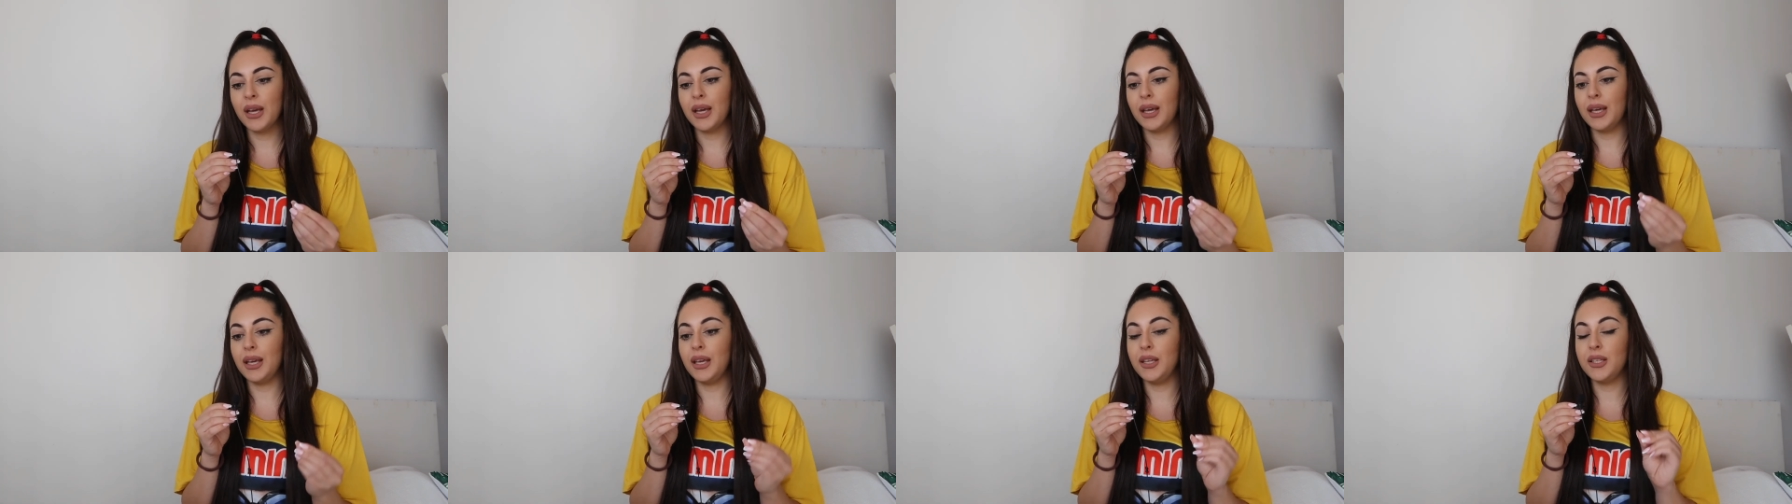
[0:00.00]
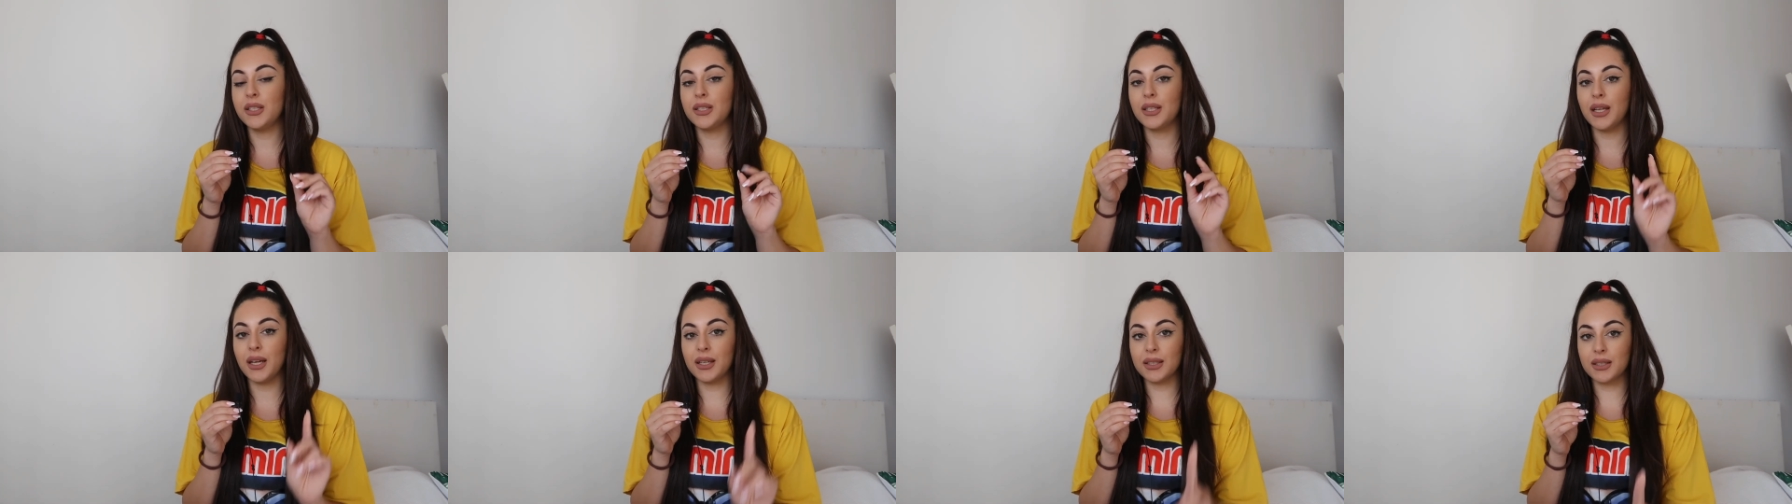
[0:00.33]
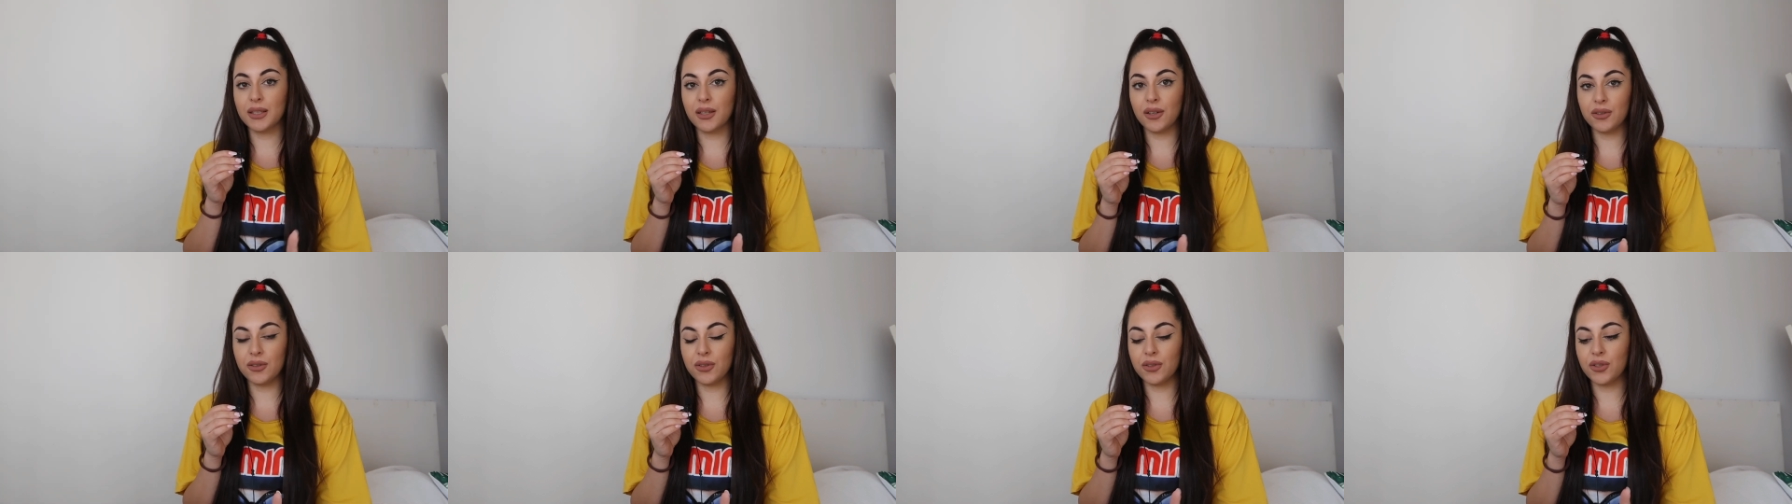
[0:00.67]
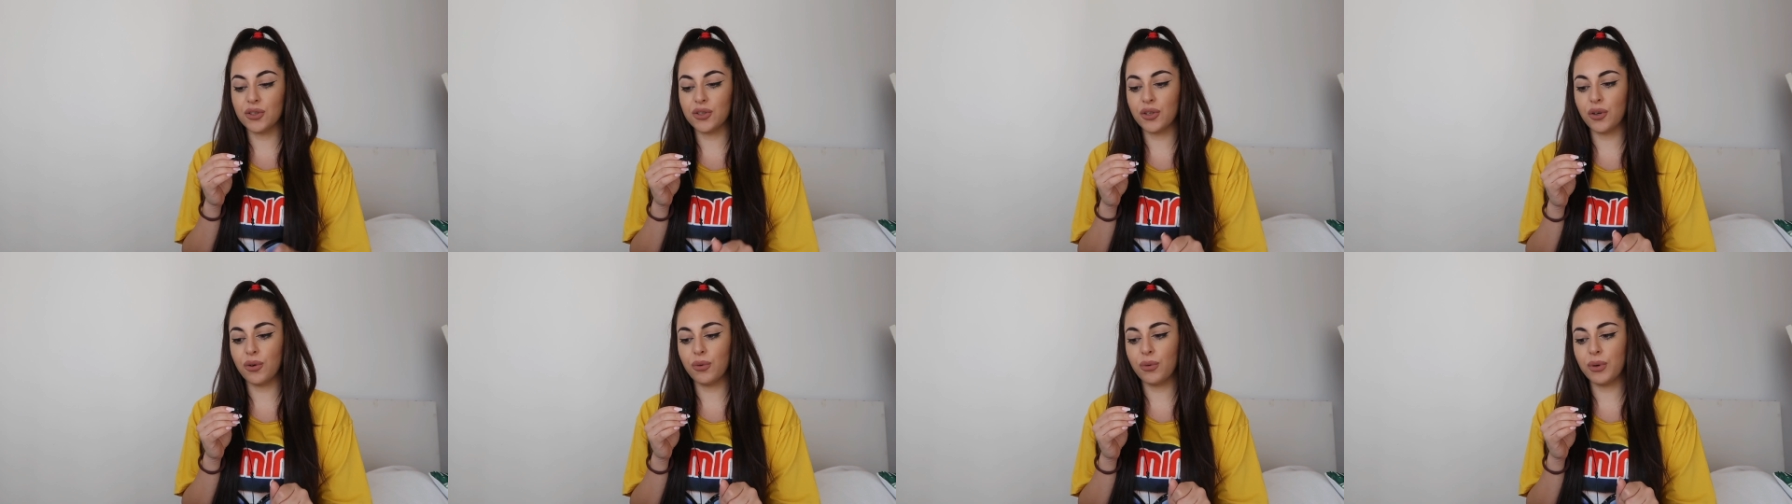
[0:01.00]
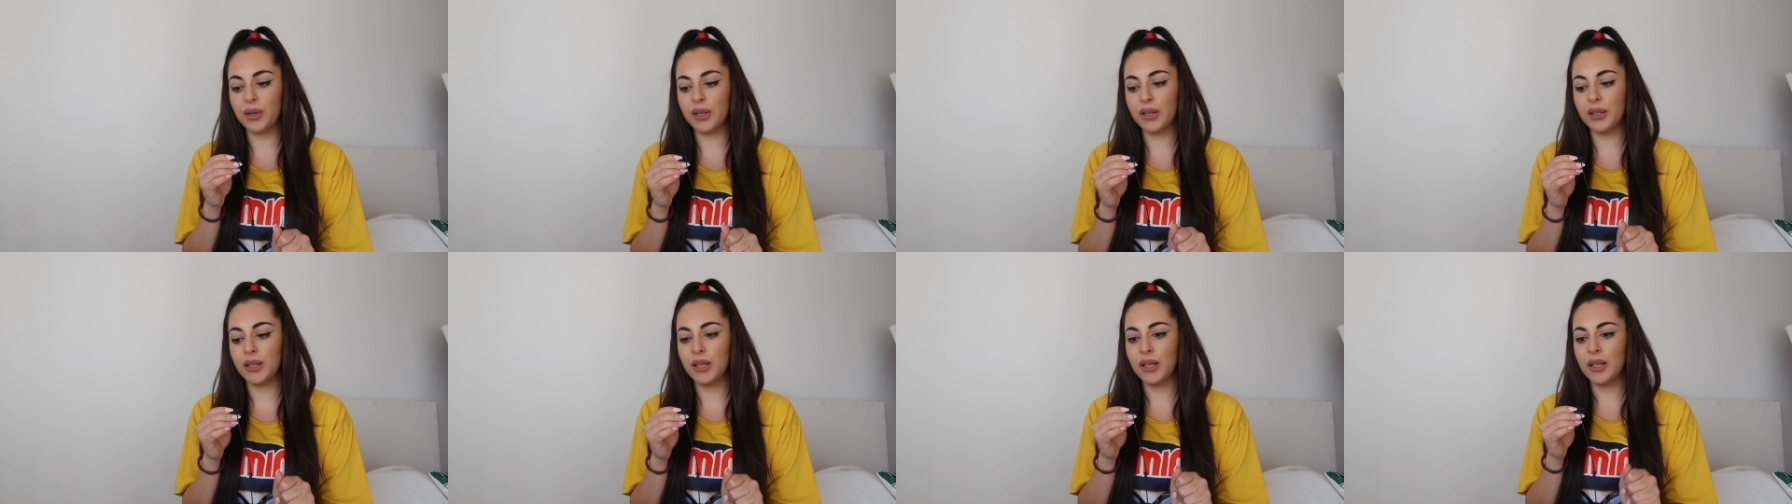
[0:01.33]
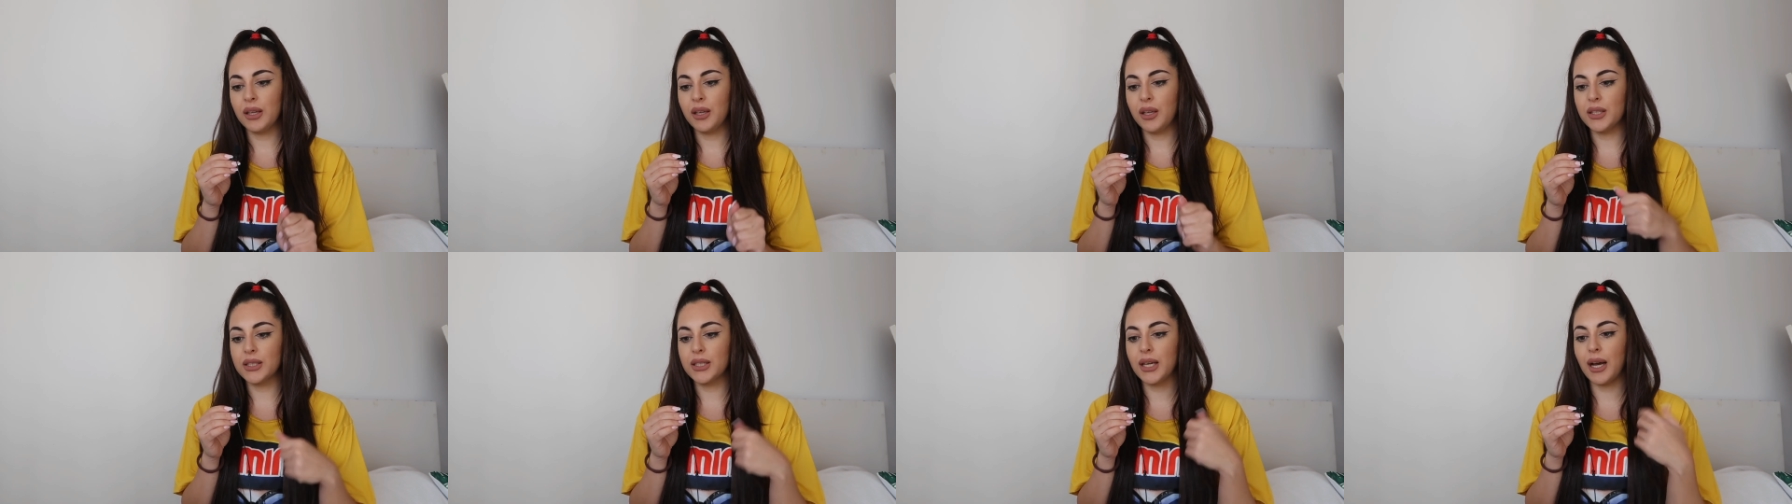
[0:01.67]
He's not scared to show it.
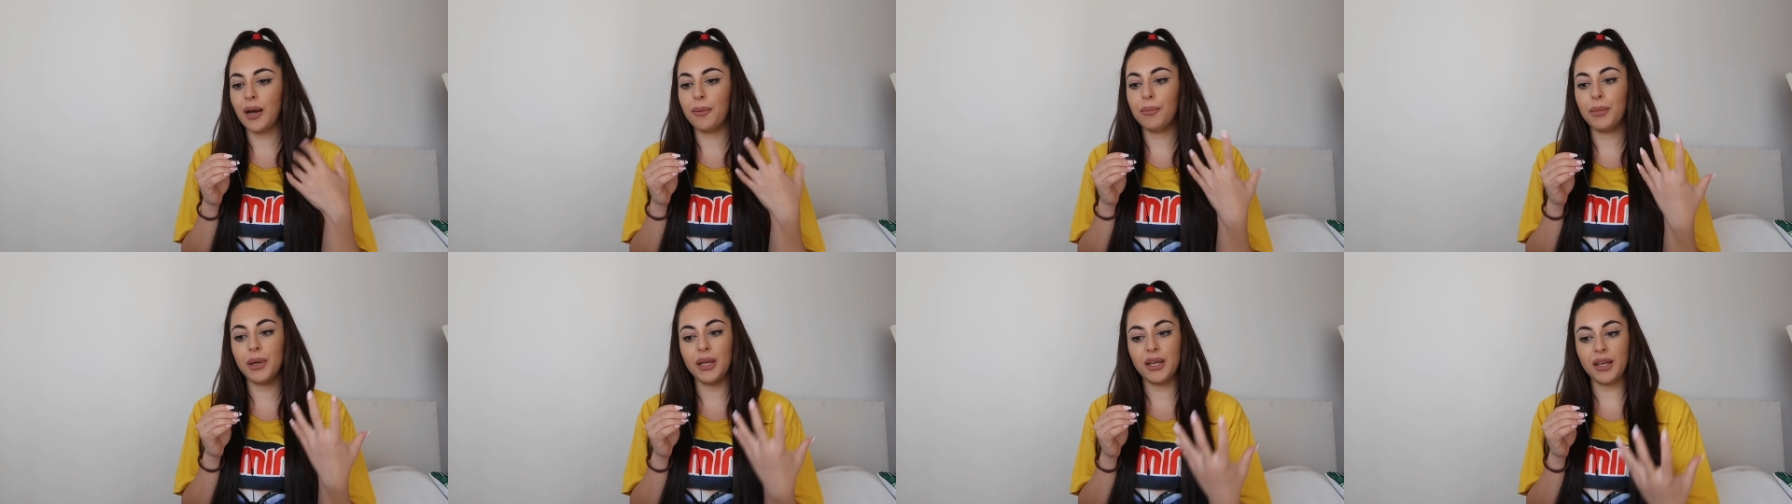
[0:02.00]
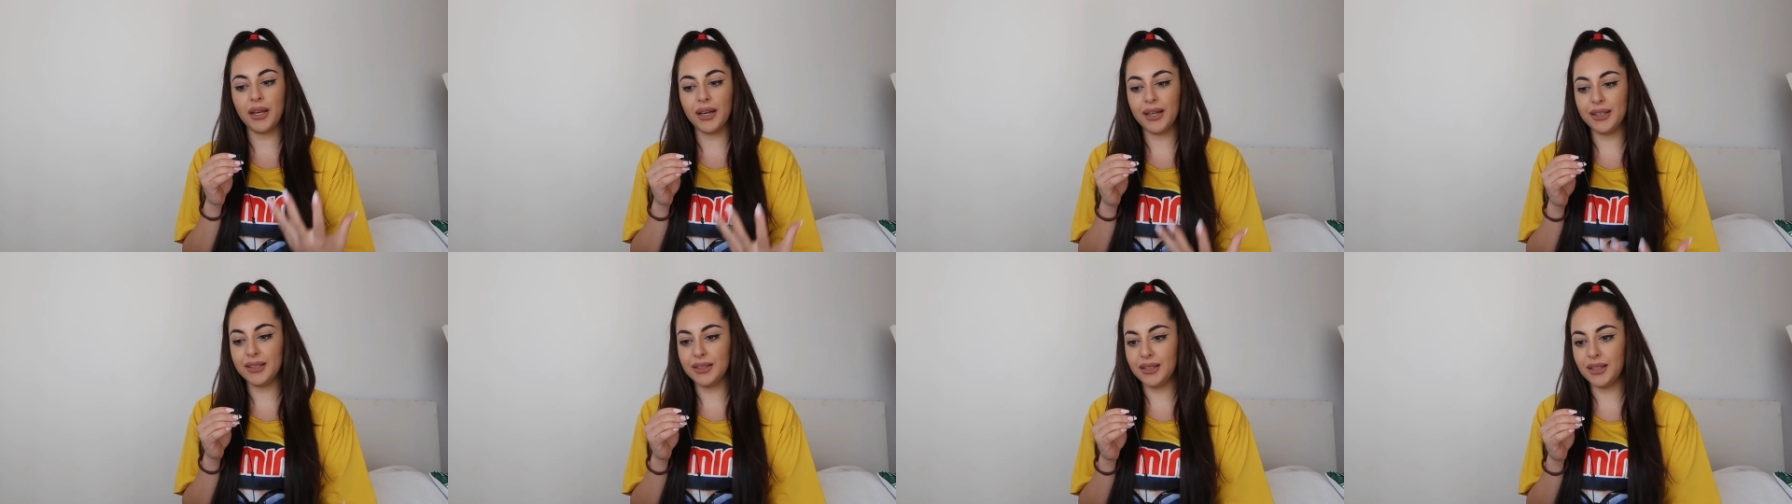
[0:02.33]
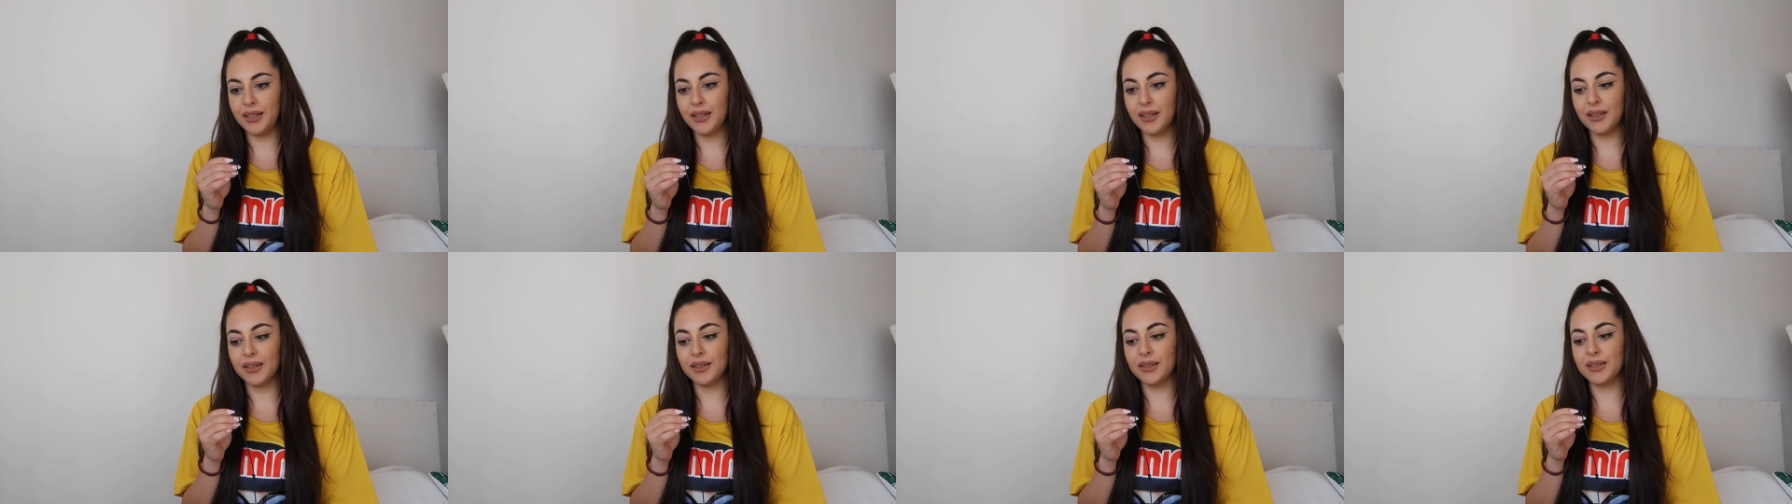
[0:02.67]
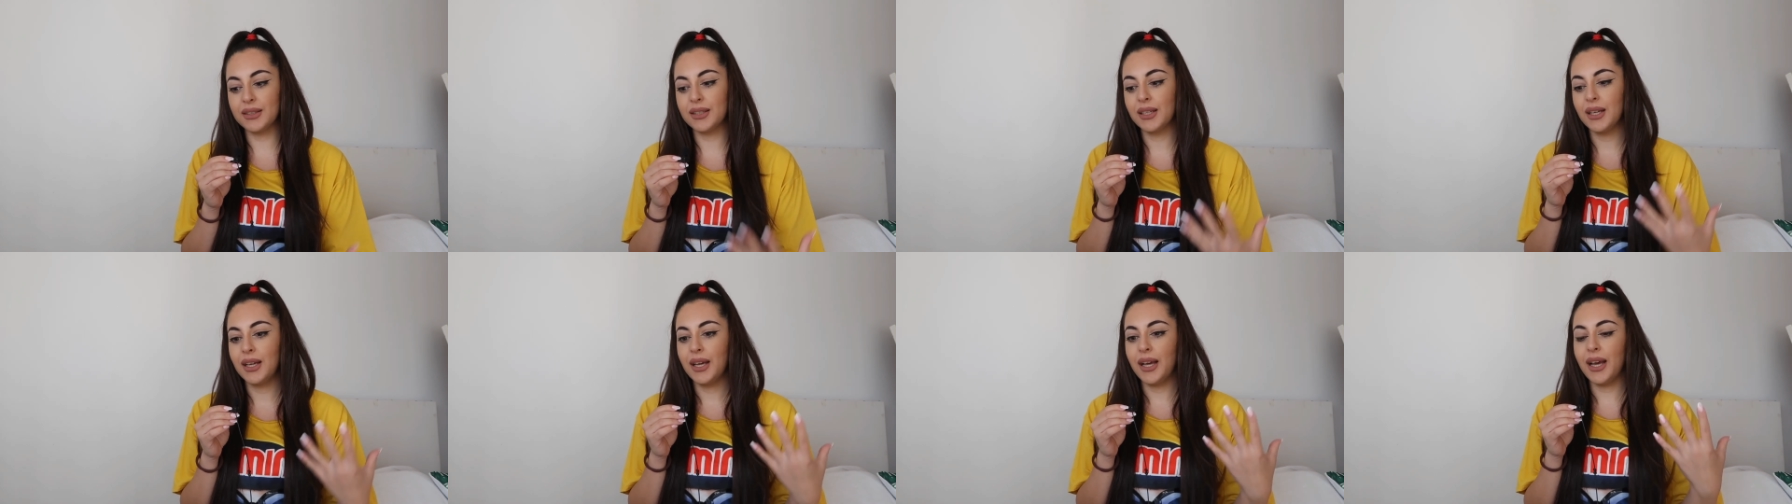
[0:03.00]
He's got many ideas.